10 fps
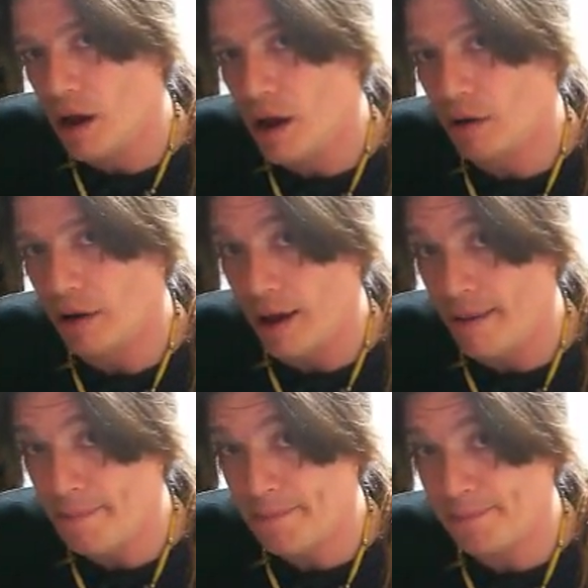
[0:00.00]
Okay?
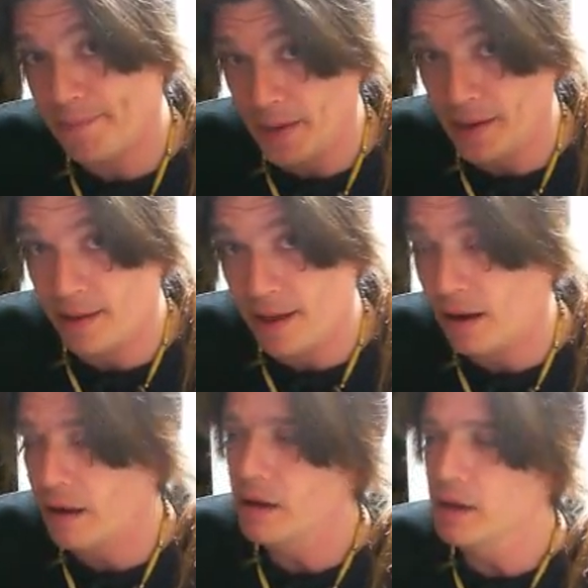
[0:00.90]
You got that?
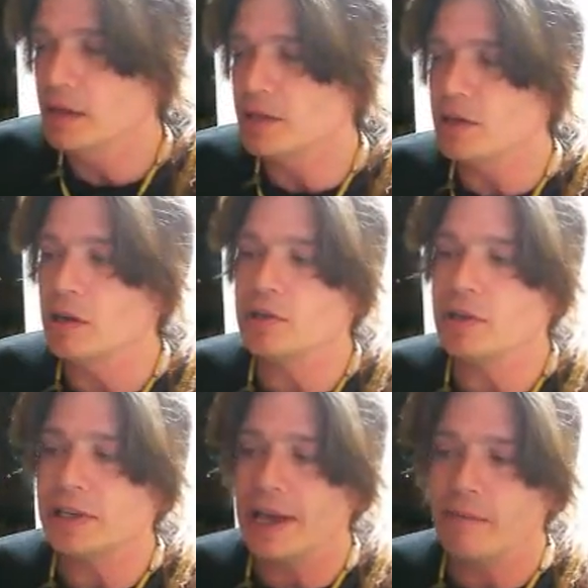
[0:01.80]
This is also the
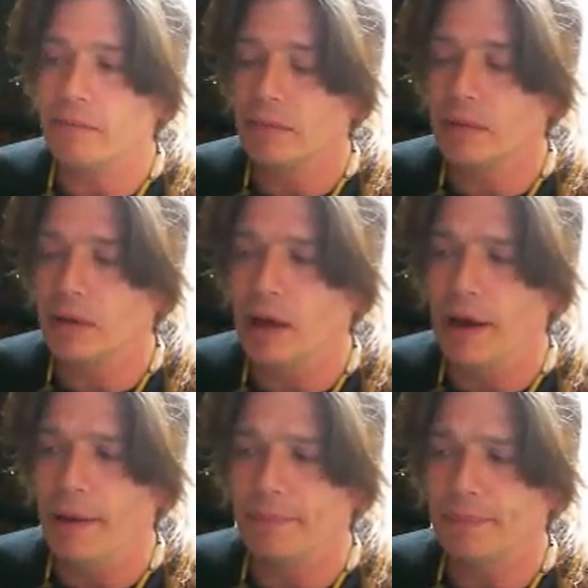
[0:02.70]
same
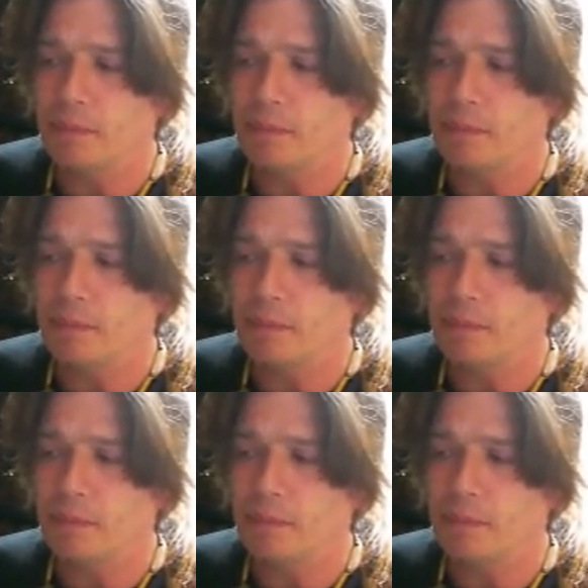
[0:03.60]
um,